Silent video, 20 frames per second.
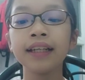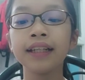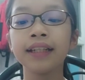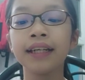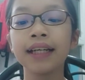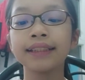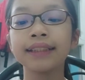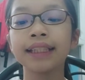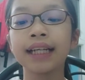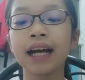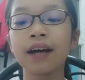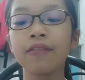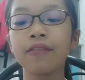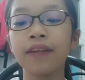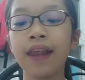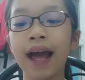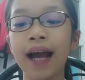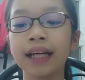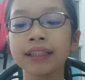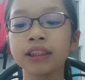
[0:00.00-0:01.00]
Jessica
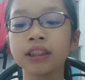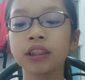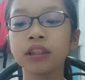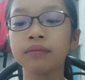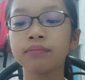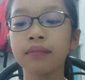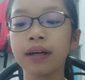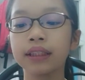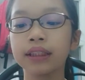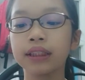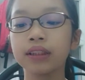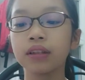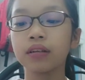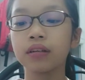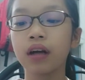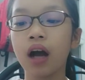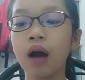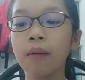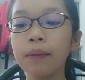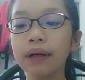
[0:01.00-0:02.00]
flexed her muscle
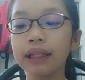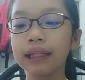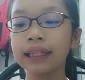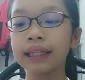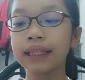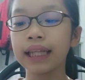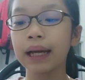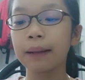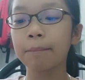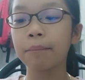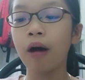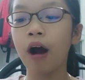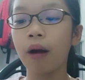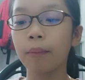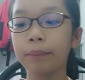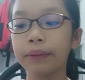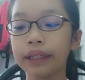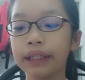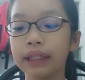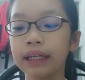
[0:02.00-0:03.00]
comically like
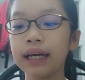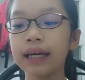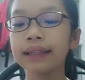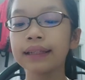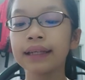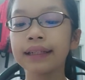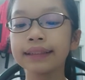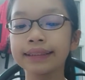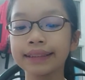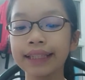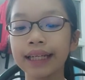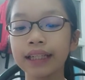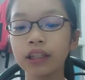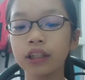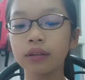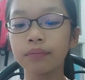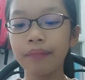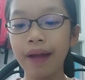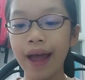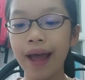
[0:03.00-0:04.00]
Poppy, the
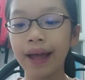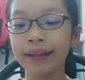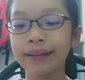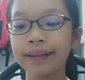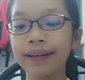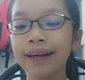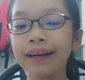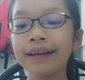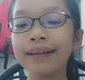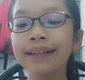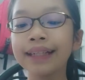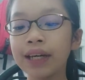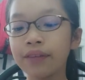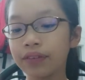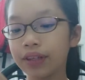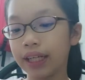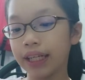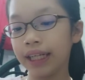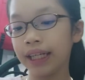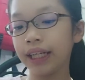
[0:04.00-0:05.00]
sailor man. Give
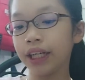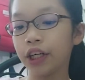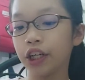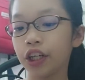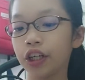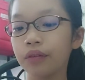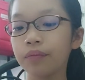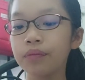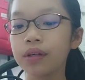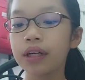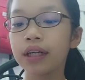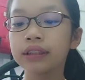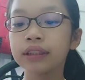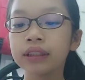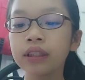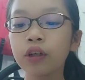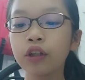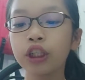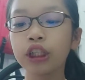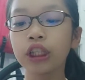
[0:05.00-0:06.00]
it here.
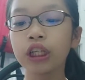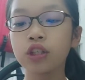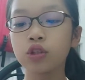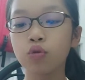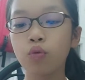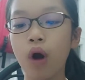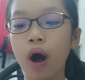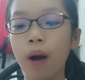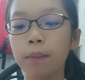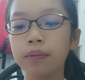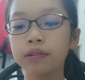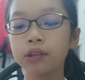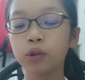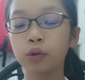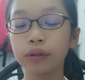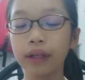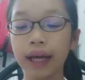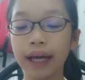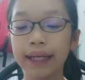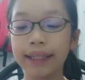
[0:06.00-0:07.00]
So she swapped
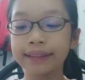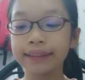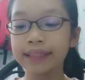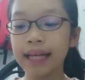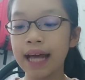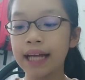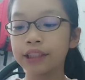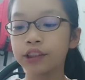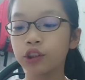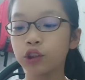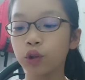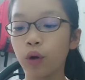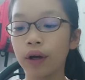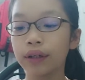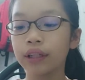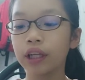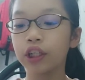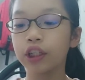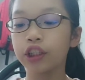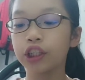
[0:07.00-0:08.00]
suitcase and
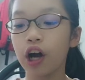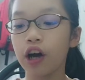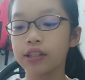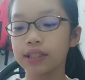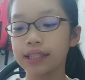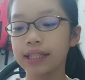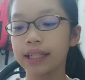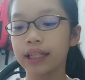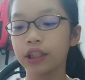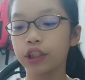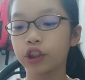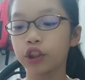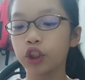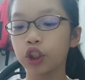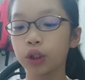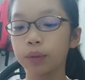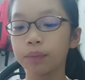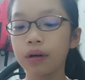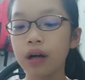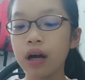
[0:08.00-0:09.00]
joined the jostling
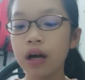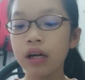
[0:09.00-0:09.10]
troop